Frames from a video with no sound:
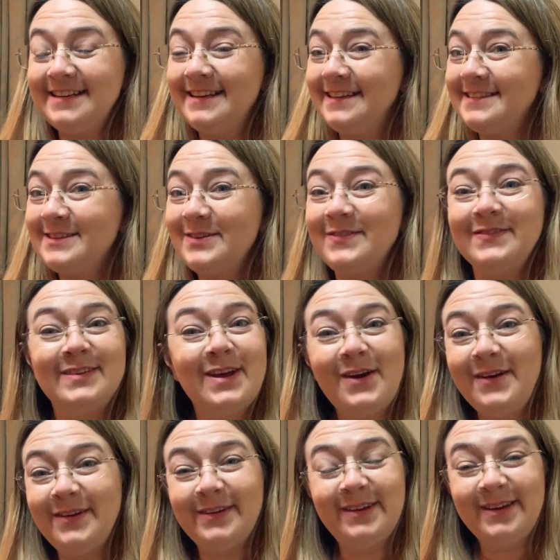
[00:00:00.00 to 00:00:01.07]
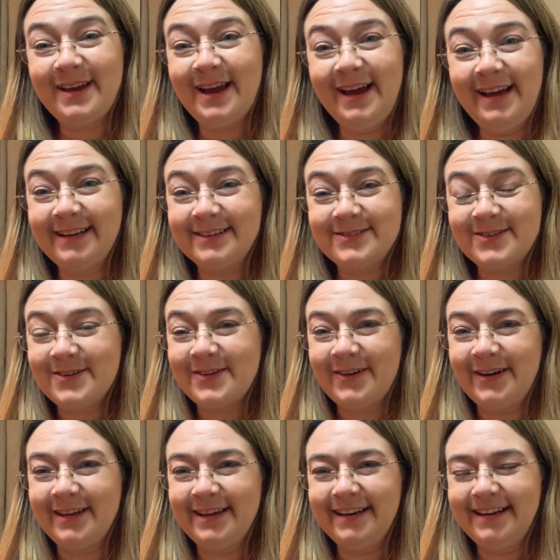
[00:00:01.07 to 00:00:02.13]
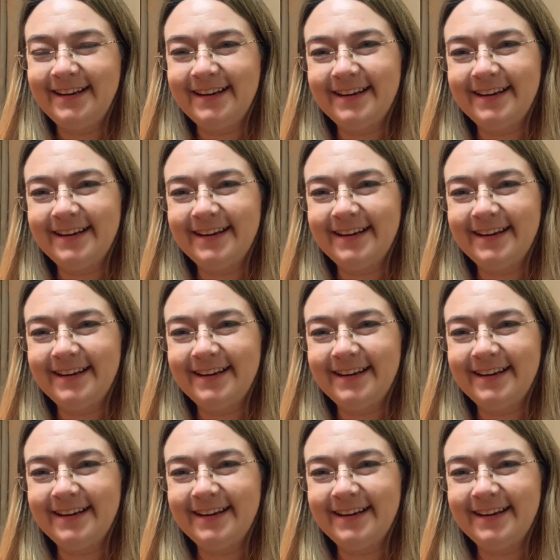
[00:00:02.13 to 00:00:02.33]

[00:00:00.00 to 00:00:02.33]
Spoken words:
And I said, "No, you can't draw on it."